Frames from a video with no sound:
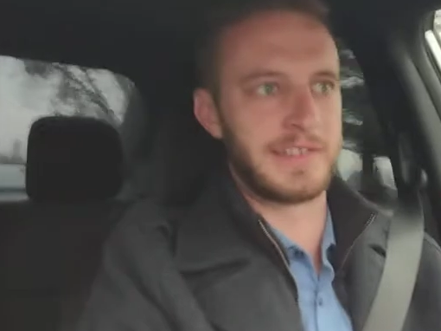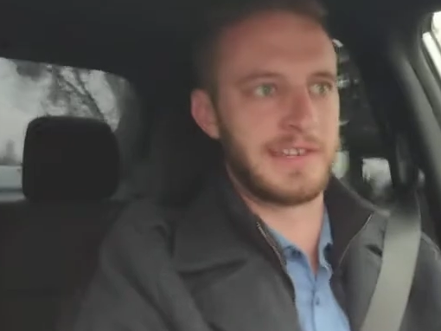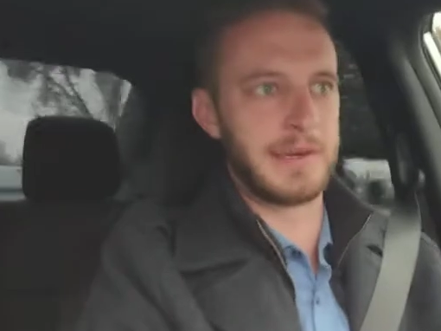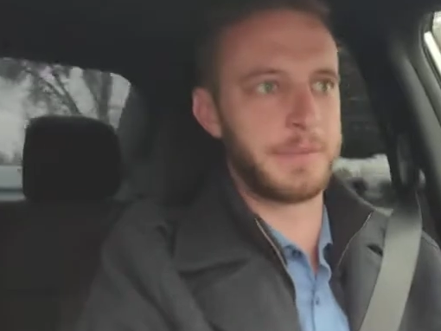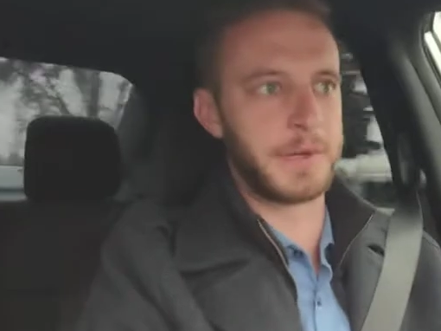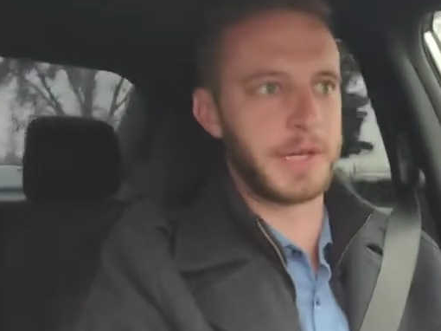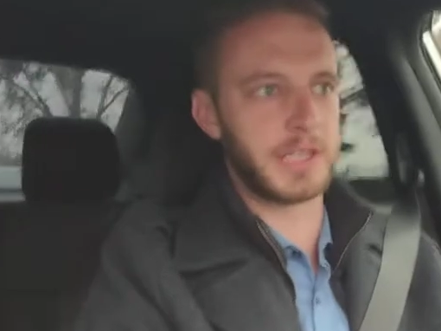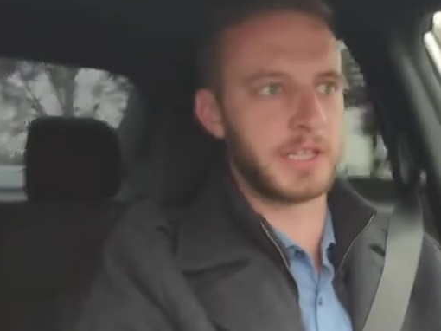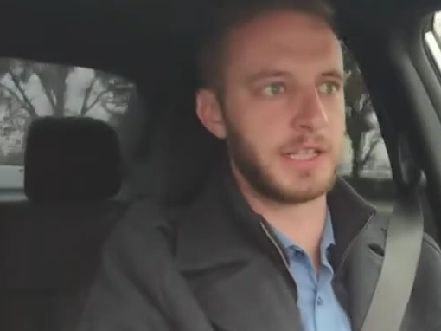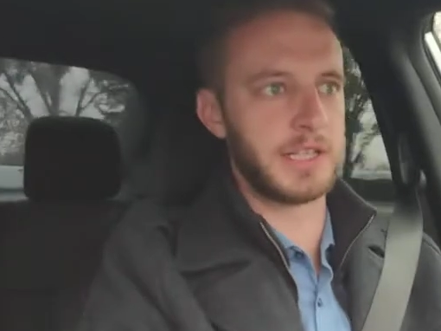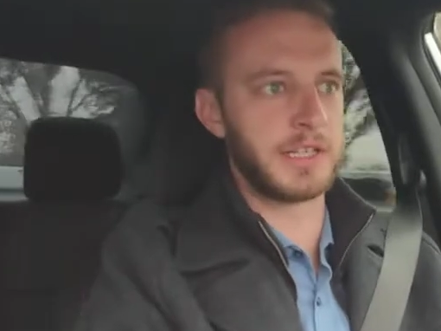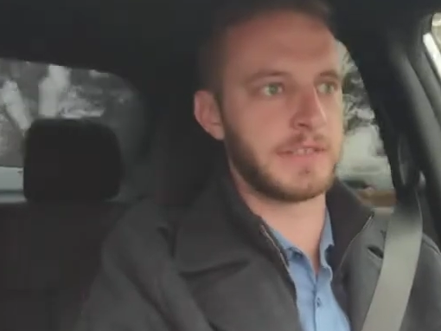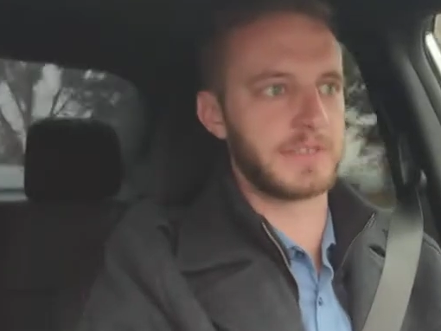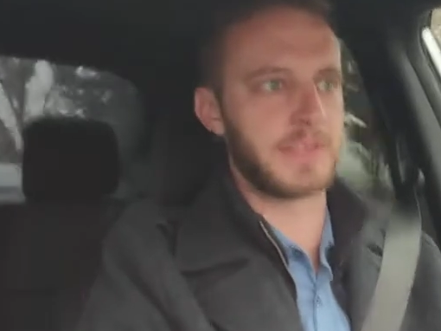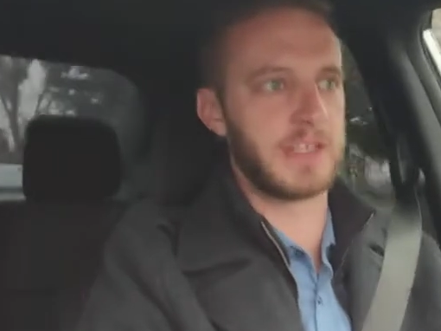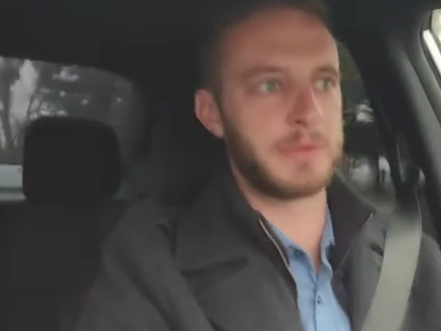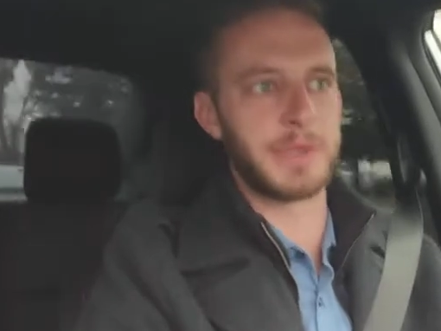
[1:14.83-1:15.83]
Typically,
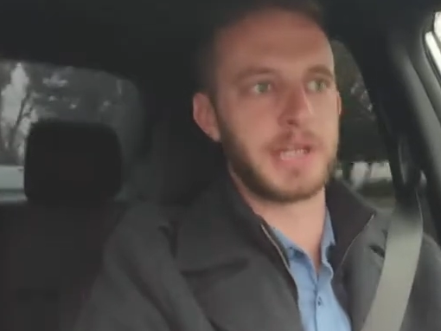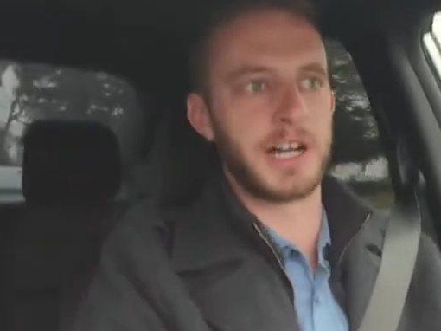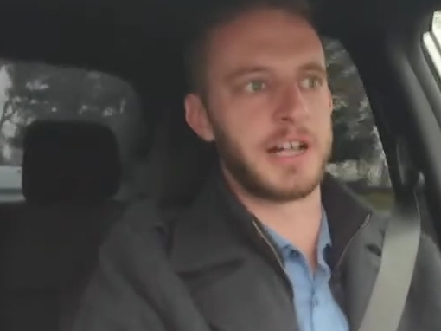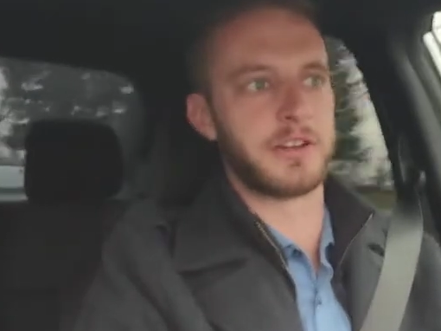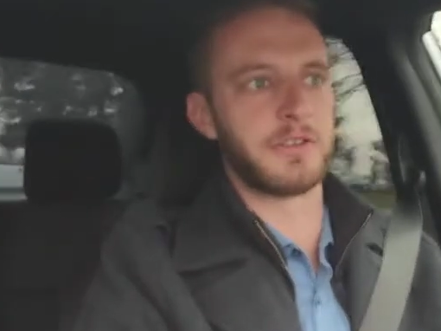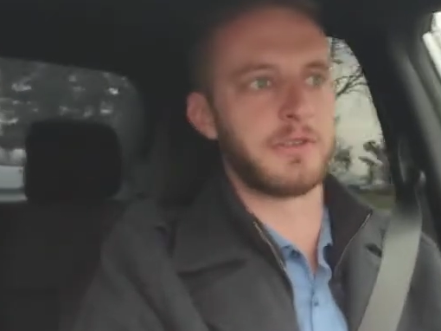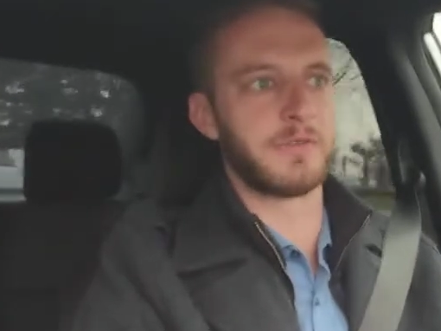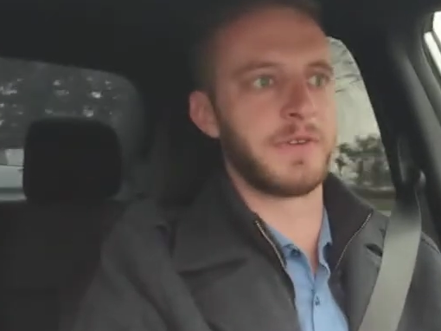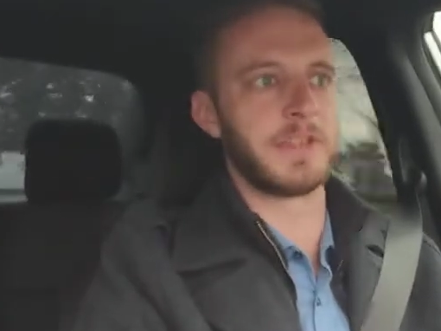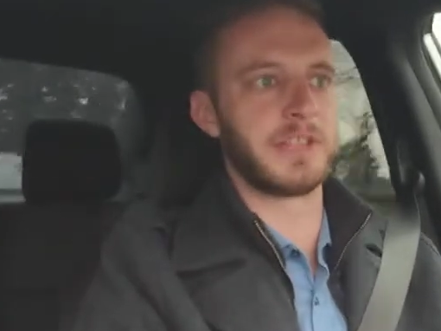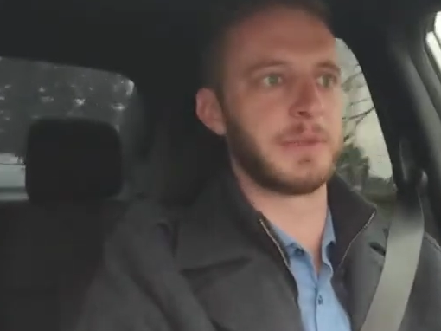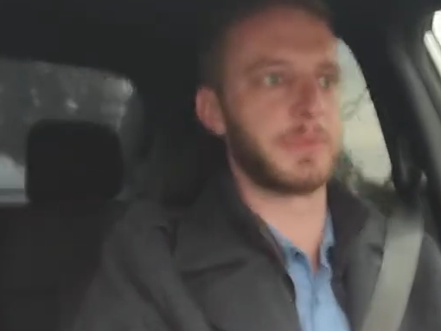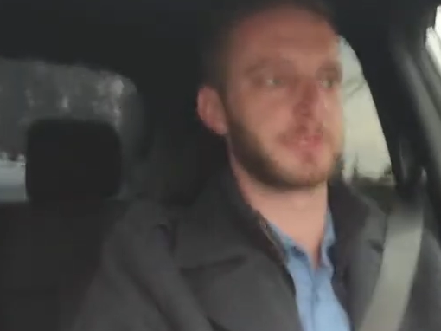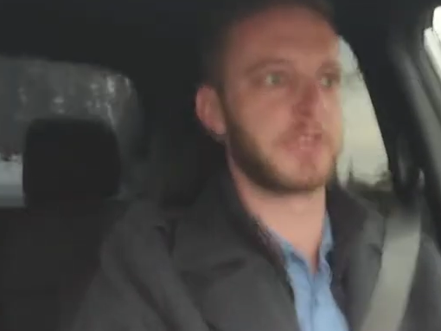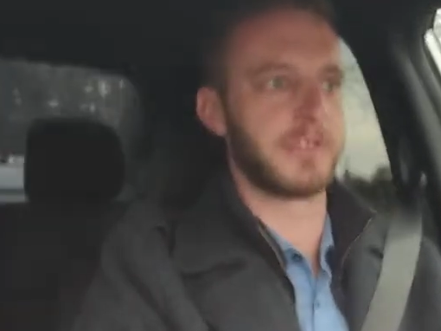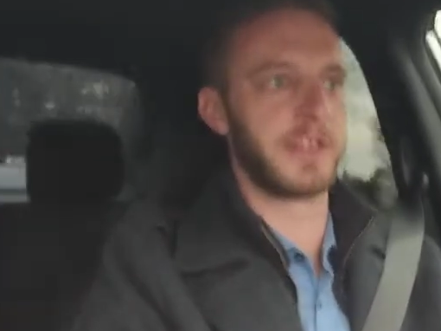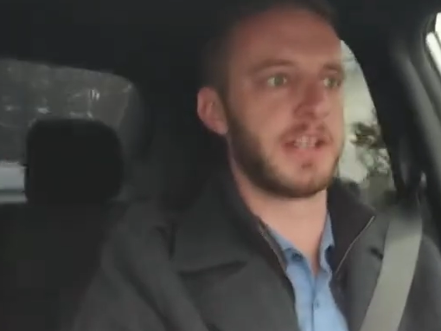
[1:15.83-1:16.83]
it's going to be
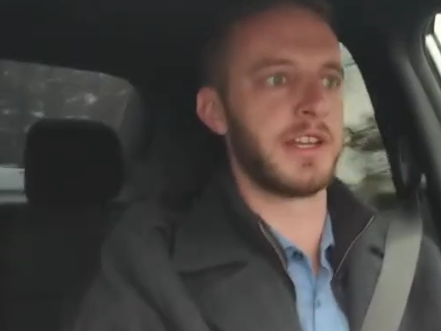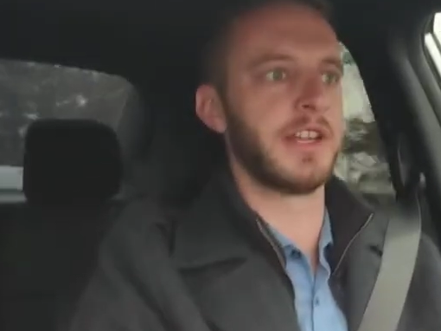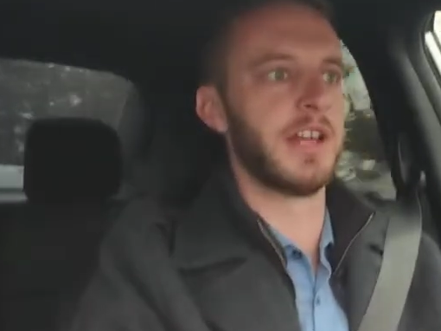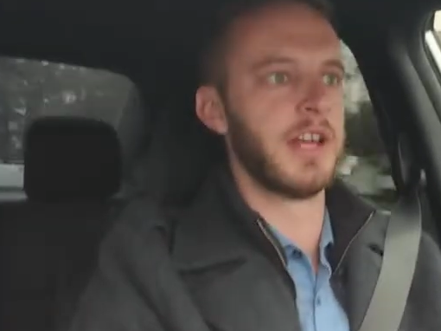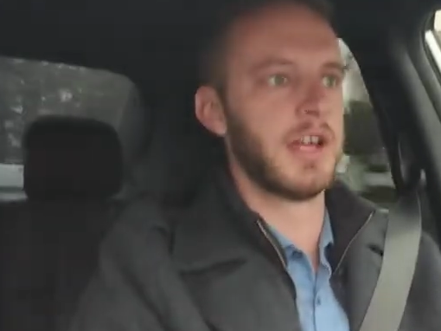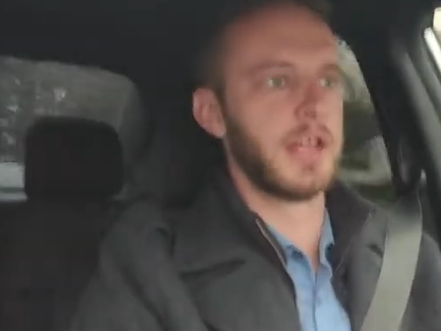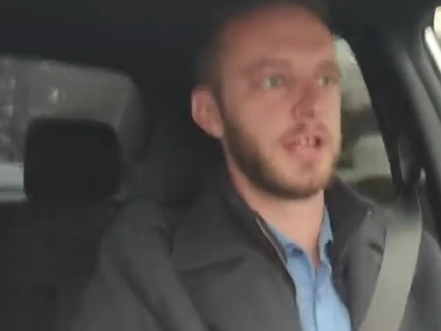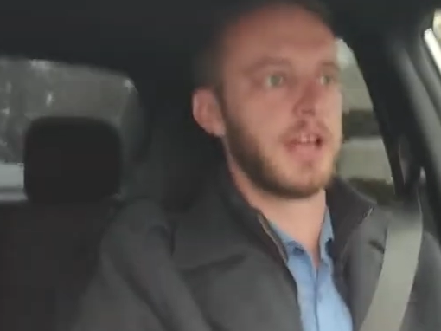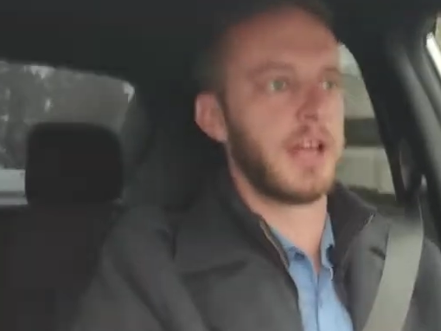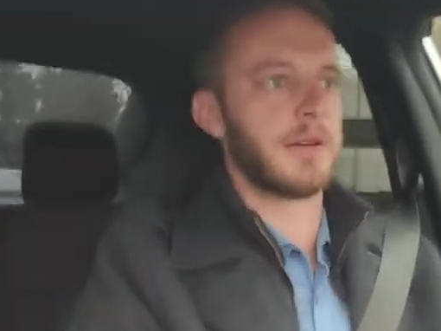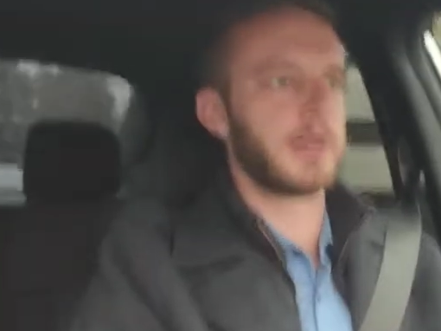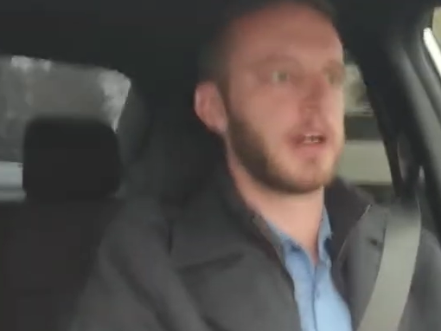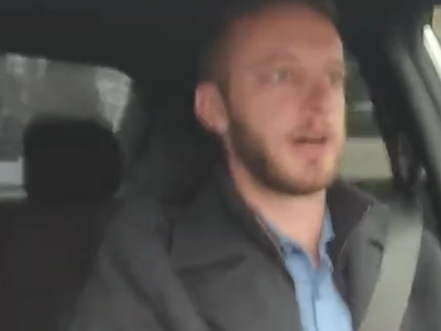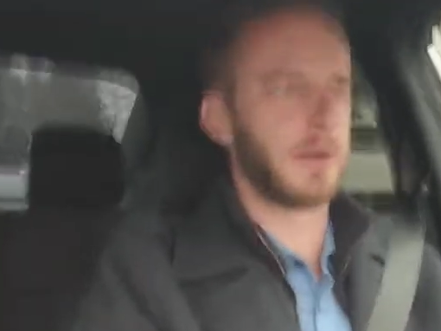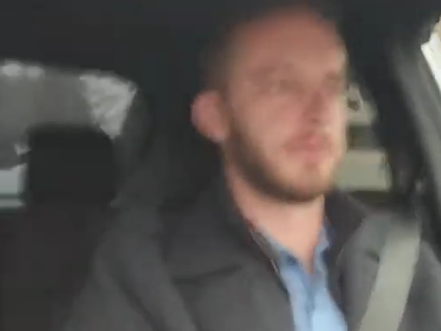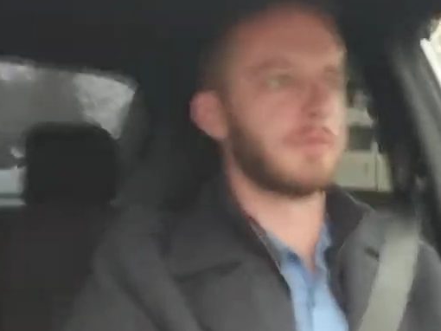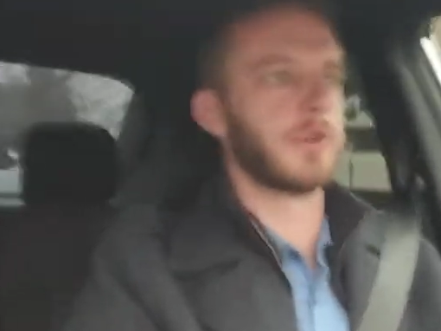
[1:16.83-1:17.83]

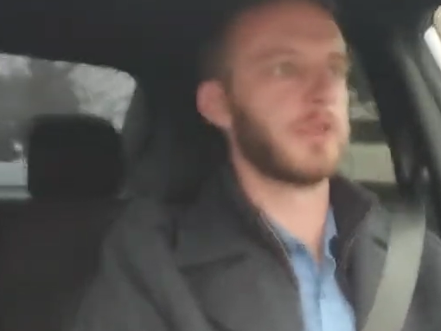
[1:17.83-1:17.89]
150%.